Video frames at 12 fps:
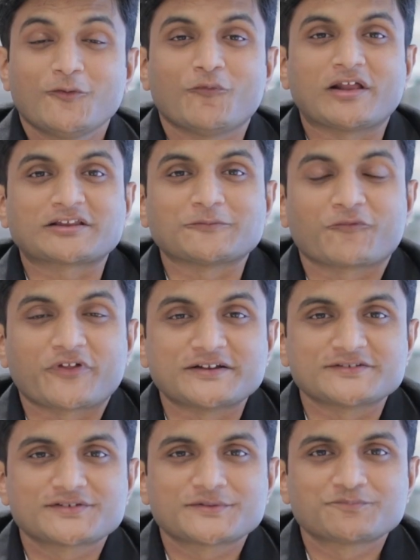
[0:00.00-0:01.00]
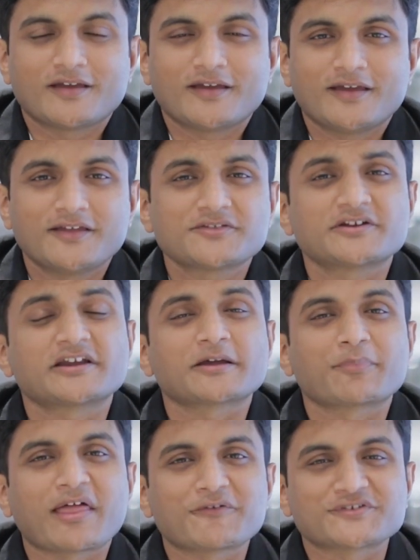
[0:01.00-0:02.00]
Welcome friends. In the
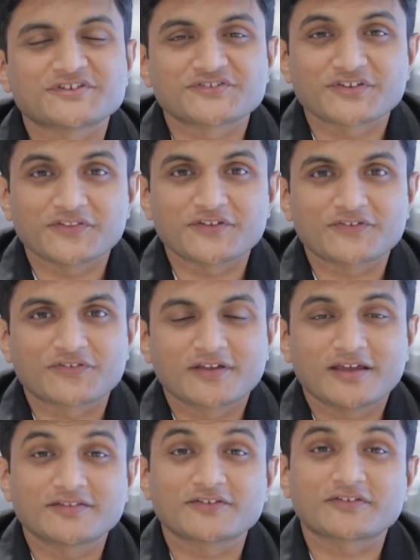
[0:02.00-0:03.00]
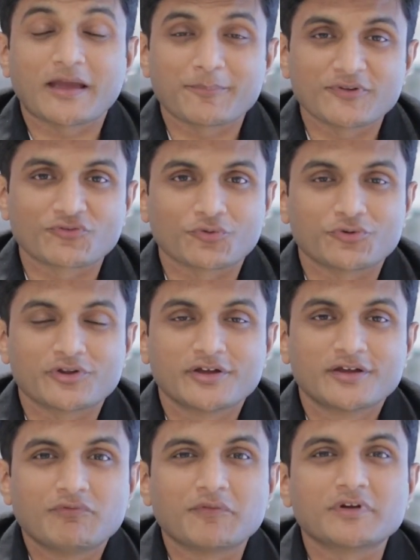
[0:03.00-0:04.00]
data privacy series, in this episode,
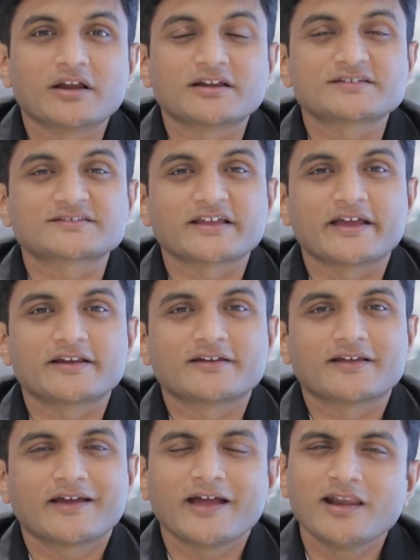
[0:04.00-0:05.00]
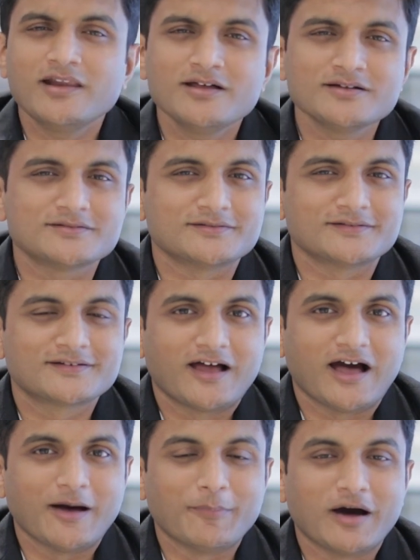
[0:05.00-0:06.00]
we will understand and learn
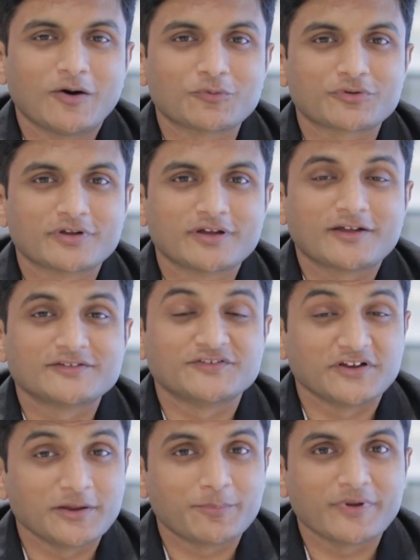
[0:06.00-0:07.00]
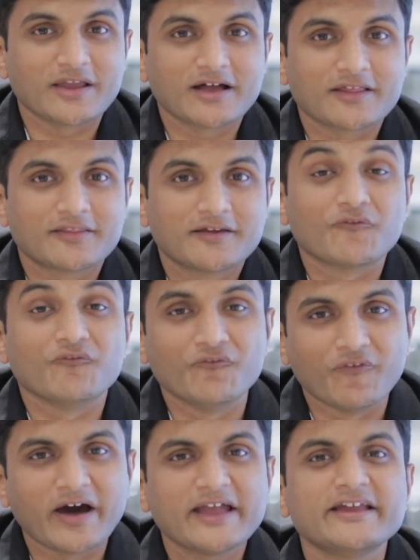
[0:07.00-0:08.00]
about GDPR,
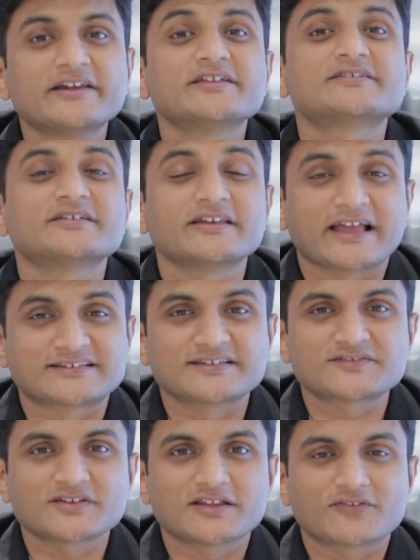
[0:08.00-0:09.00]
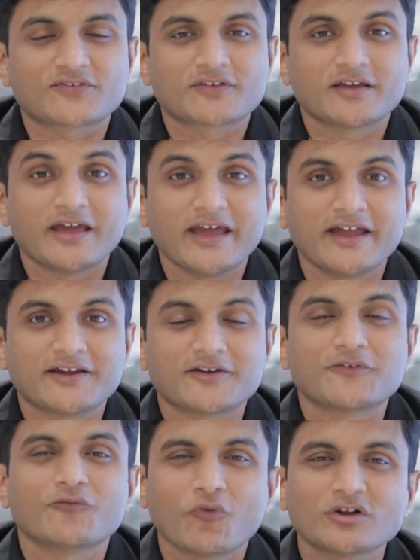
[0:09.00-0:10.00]
why it is in existence and
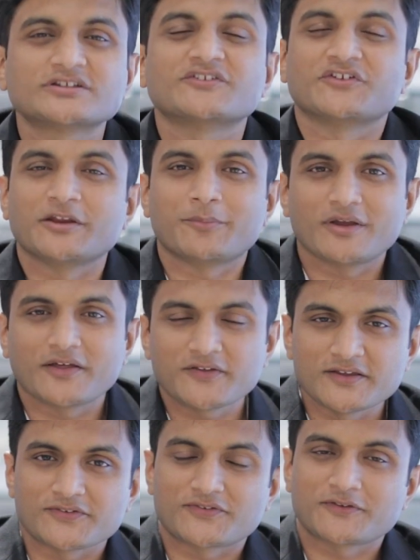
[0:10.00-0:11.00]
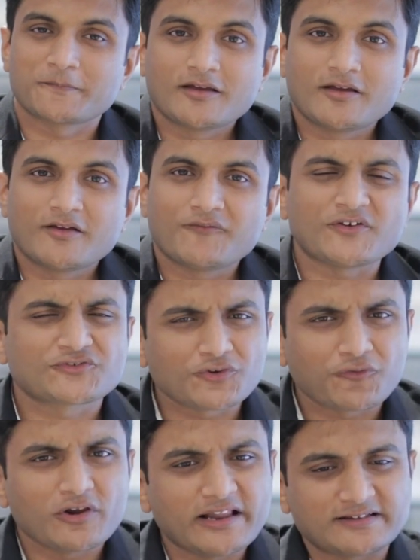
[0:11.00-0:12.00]
what the GDPR is. First
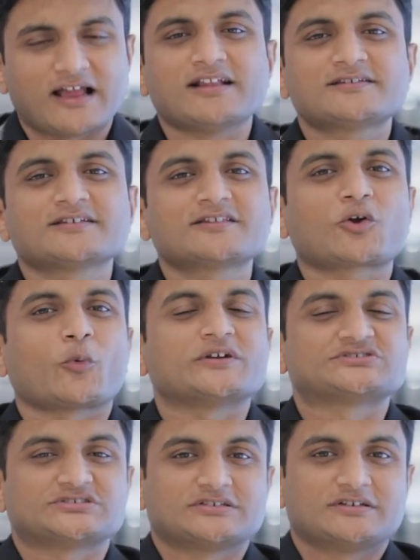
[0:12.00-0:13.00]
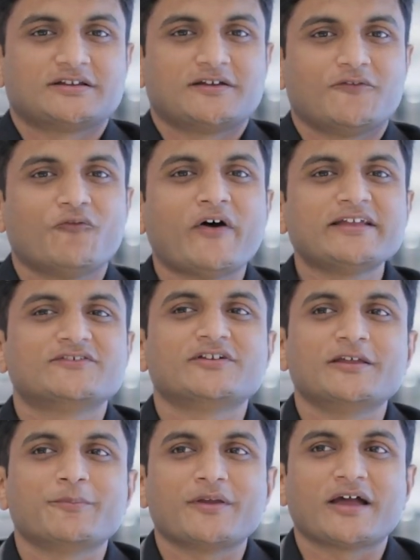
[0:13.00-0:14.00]
of all, let's answer the question, why
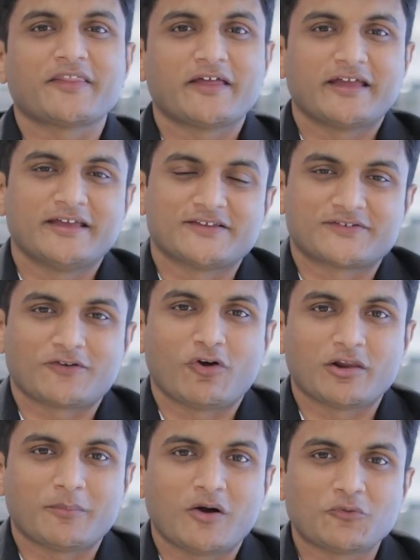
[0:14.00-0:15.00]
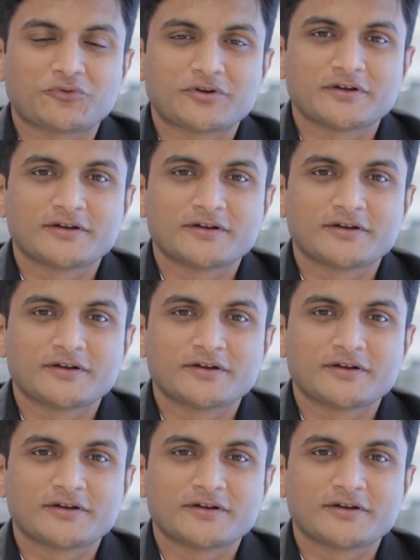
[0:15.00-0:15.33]
GDPR is all about.